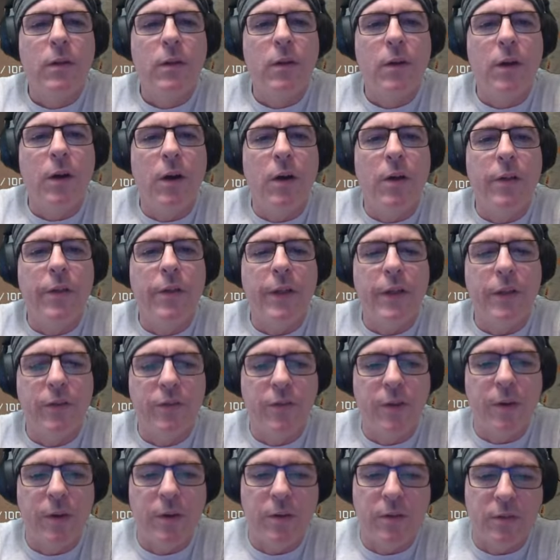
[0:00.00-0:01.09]
All that's,
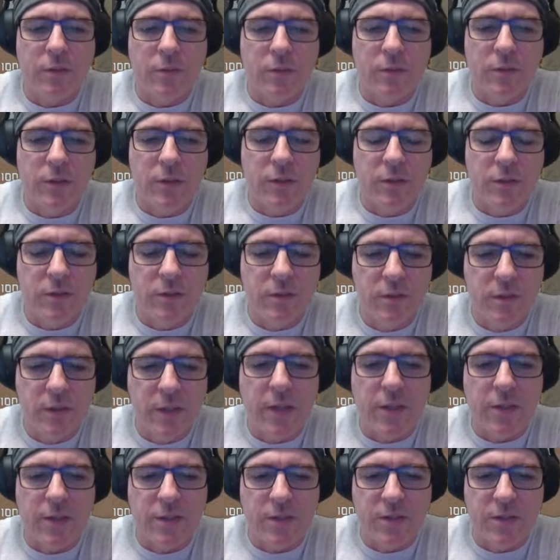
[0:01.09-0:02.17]
oh, Jesus, that
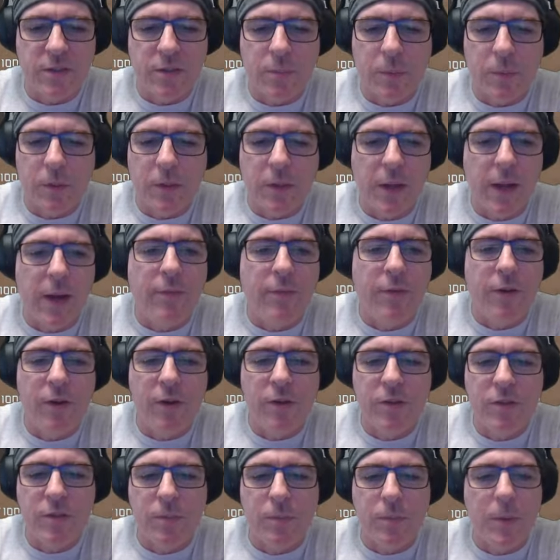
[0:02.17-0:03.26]
is stupid. I've heard
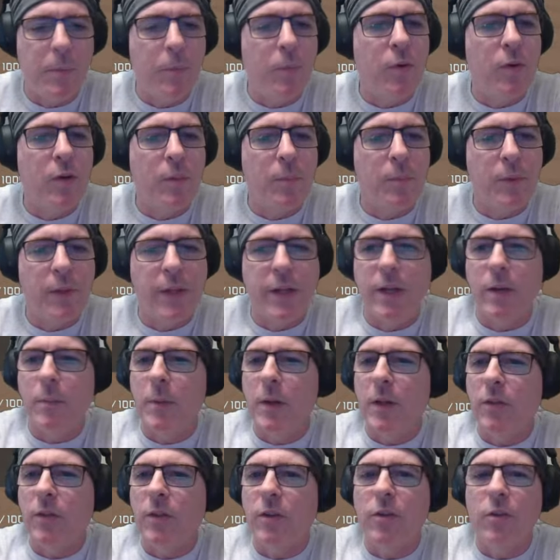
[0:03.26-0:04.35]
some people complain
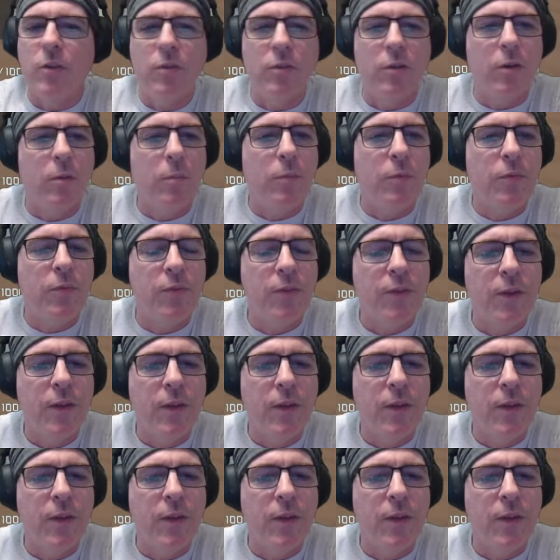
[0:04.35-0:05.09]
about the new groups.